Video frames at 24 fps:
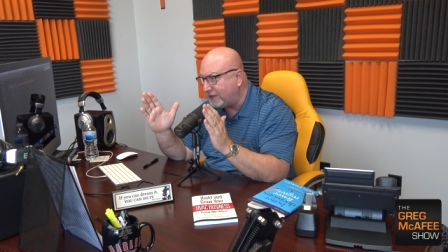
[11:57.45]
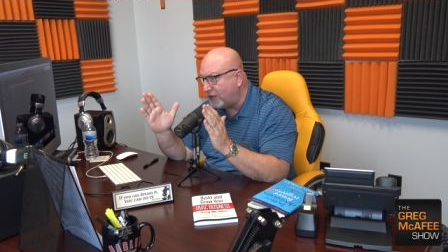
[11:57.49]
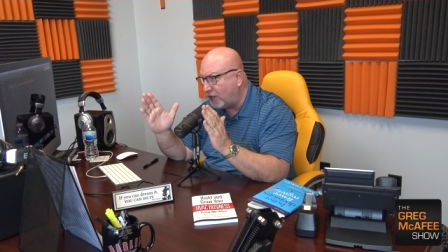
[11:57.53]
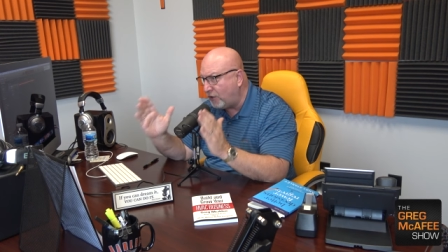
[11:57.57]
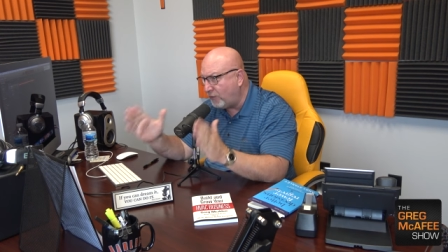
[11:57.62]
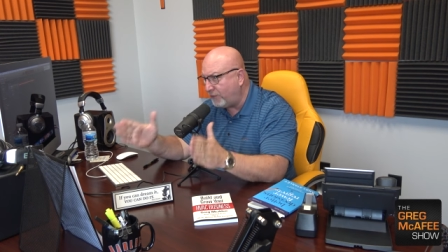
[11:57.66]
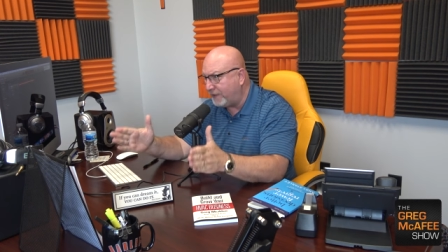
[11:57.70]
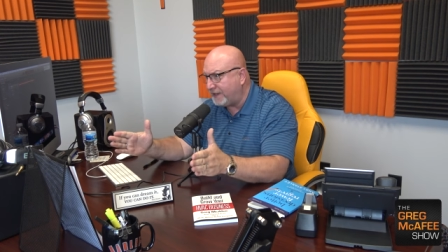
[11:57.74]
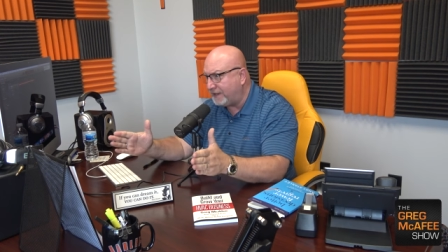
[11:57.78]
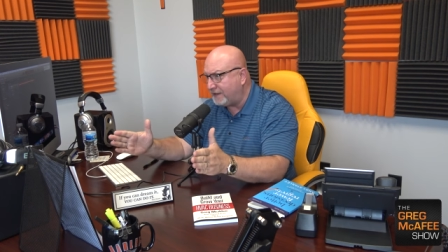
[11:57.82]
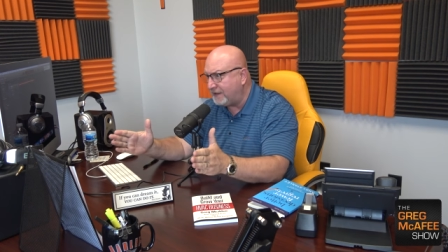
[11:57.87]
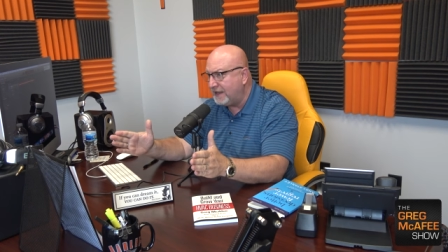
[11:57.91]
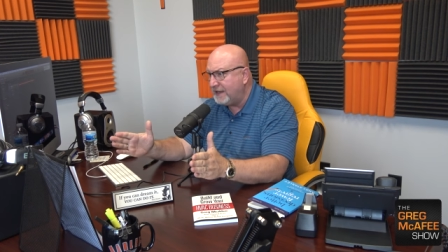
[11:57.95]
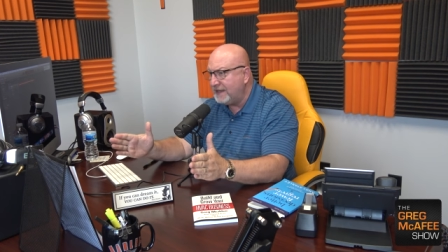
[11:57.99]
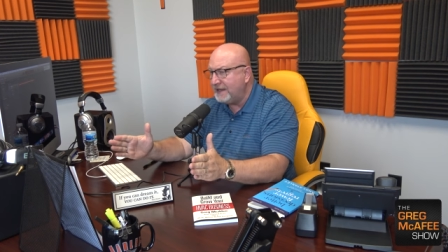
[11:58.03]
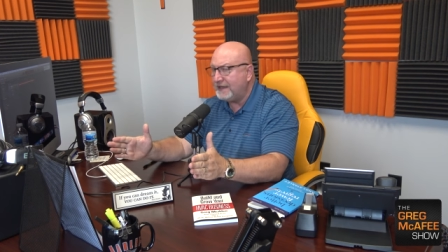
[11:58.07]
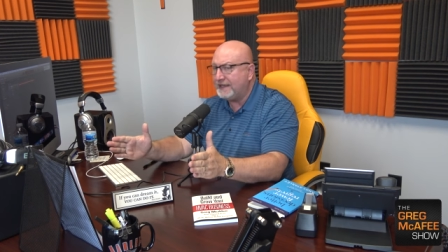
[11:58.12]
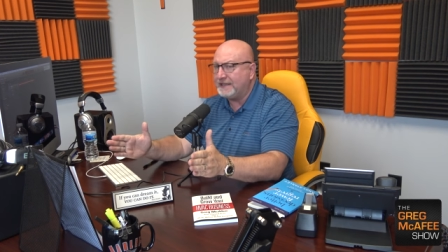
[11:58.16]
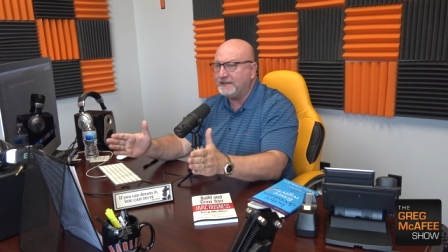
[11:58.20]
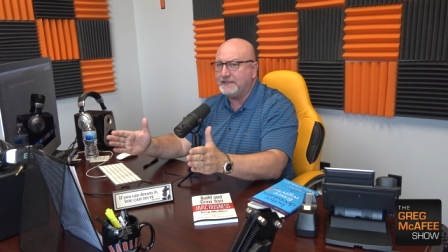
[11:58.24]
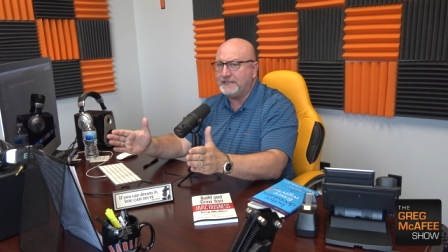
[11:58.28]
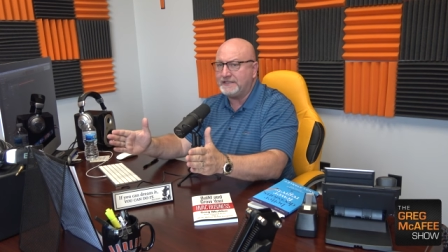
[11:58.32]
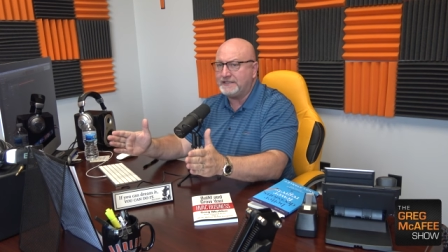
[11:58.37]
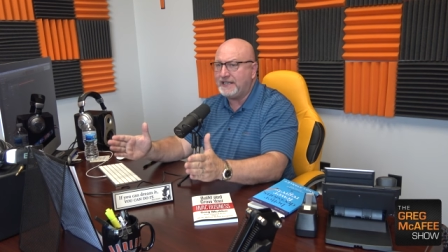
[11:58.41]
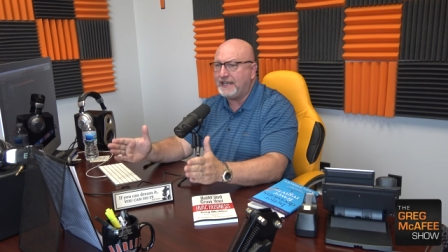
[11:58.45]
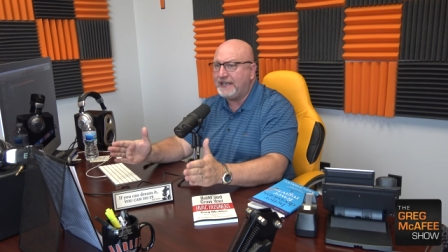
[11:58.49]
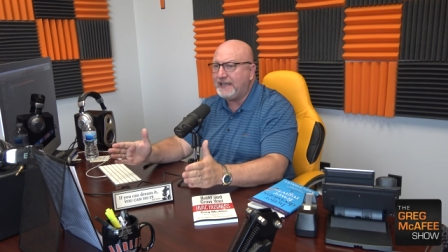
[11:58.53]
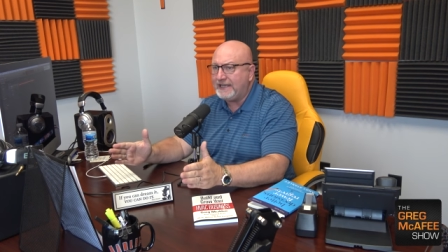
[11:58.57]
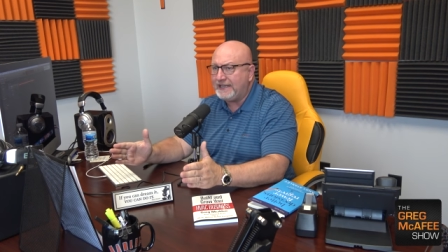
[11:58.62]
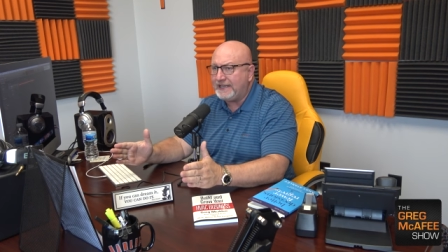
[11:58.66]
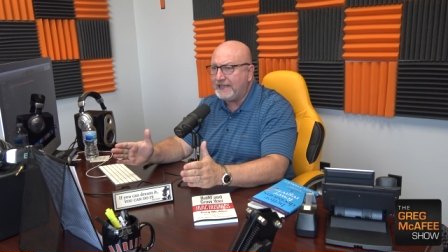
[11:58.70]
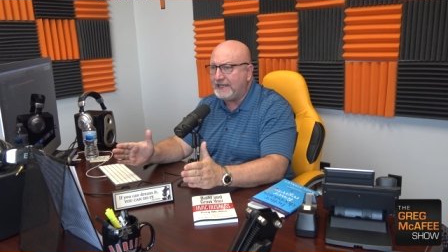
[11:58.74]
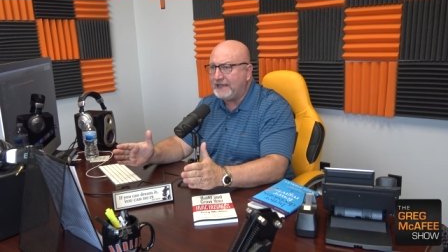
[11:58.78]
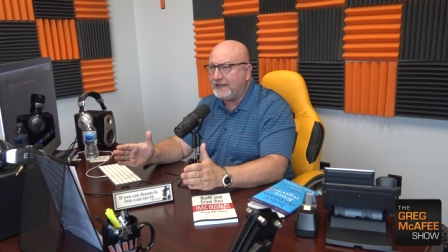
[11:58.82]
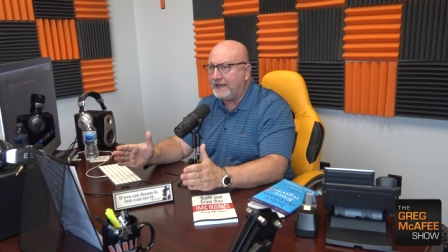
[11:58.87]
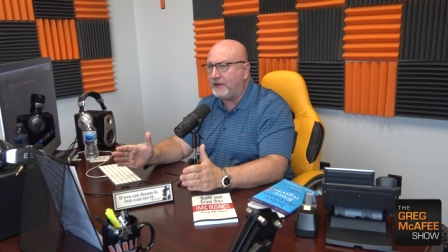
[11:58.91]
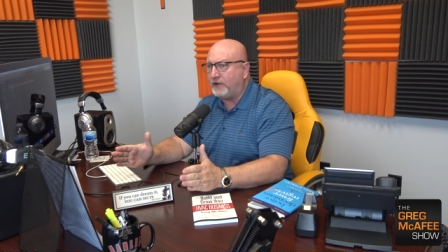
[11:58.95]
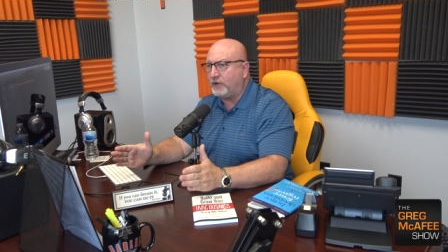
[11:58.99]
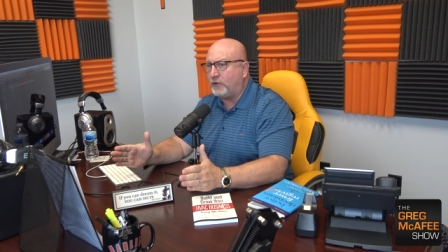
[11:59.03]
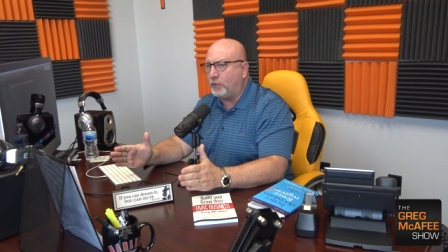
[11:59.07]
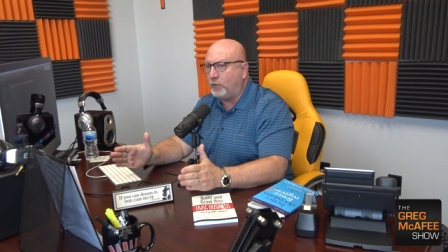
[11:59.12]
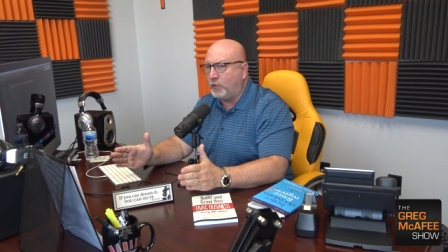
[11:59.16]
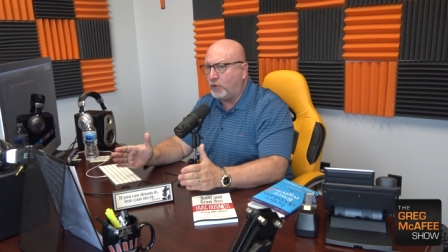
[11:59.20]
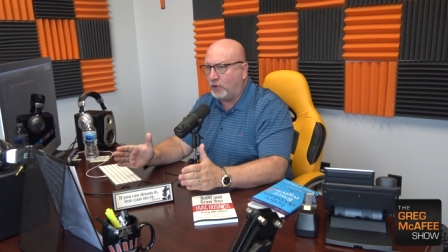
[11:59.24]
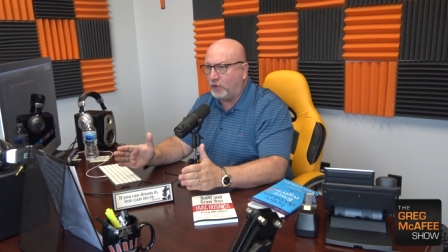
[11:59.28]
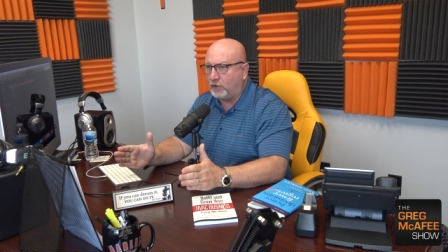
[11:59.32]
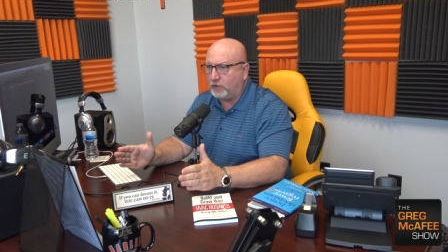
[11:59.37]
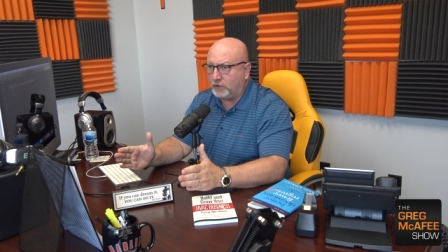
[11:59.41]
going in this heating and air
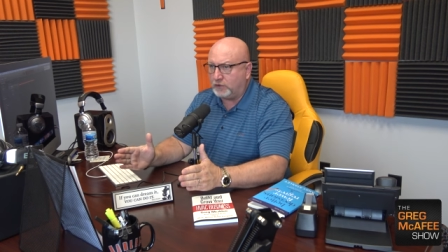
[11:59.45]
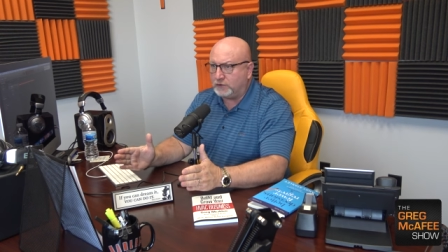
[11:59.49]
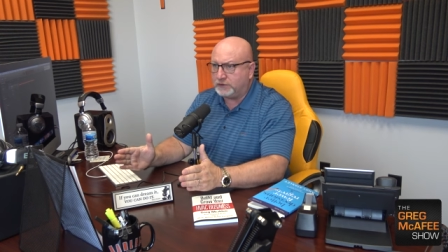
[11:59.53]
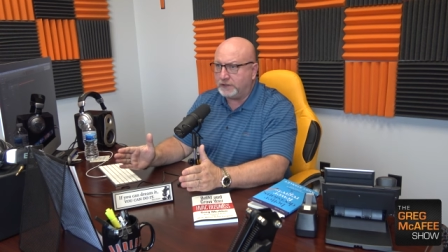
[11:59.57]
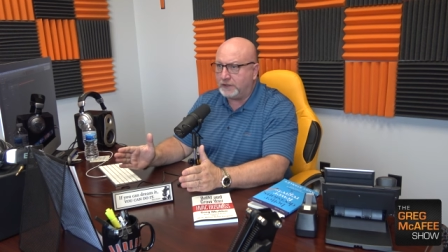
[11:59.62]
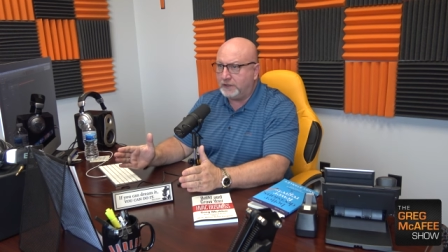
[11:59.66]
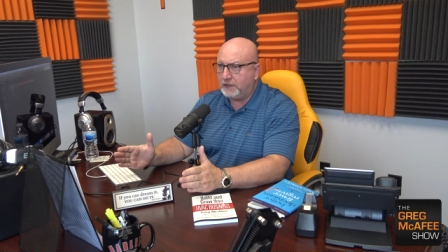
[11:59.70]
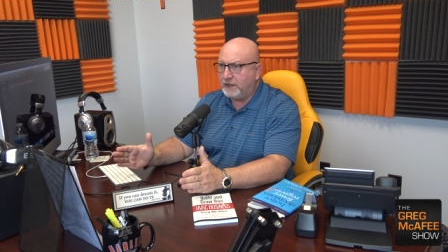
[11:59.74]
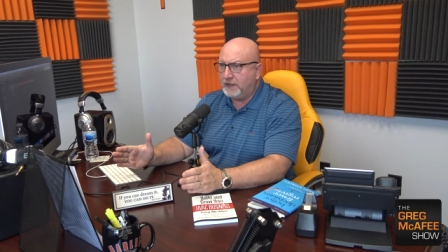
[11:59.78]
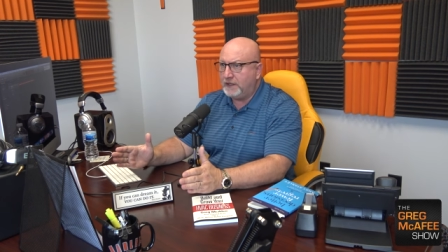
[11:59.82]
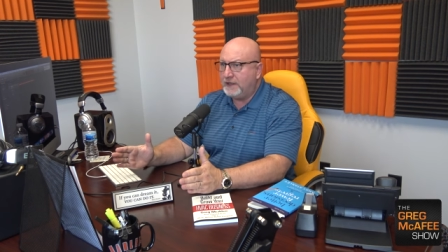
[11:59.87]
world?